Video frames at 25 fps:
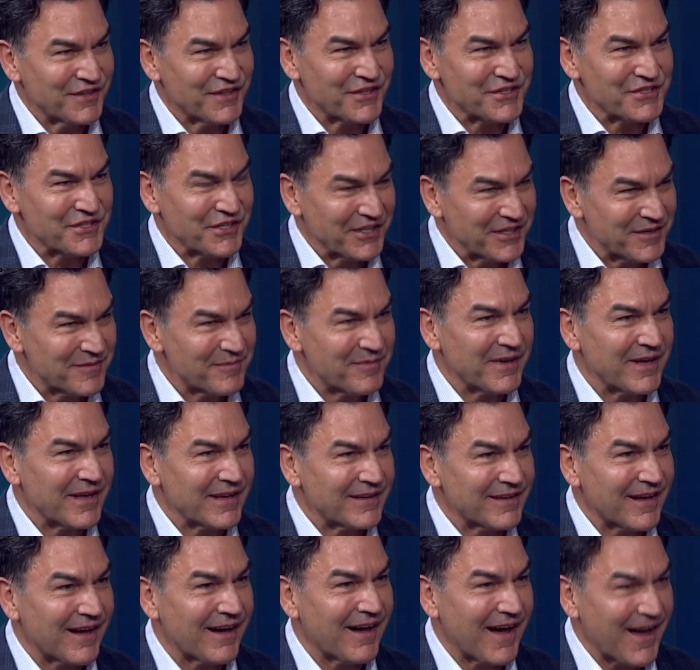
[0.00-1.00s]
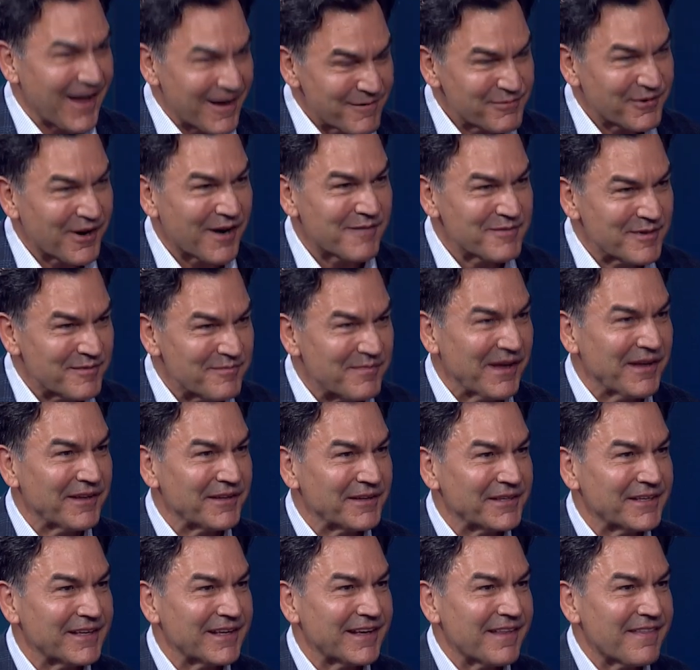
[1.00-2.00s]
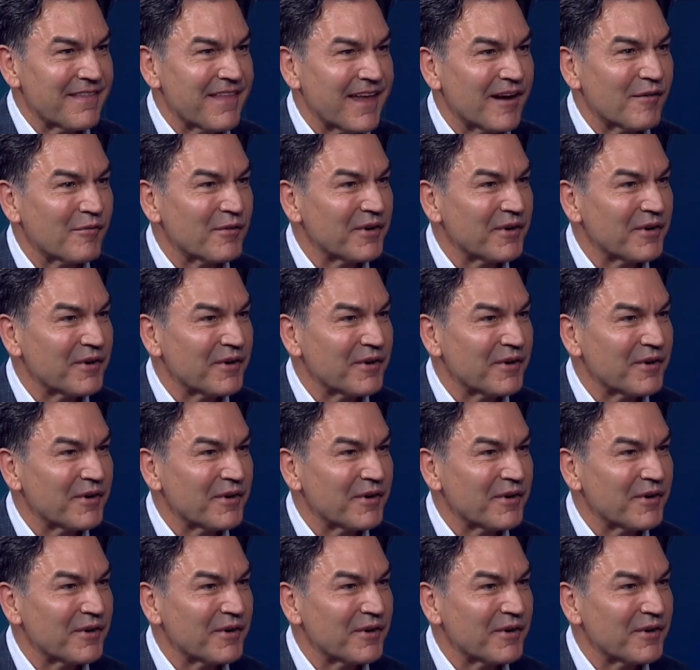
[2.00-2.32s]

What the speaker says: there's going to be a high probability that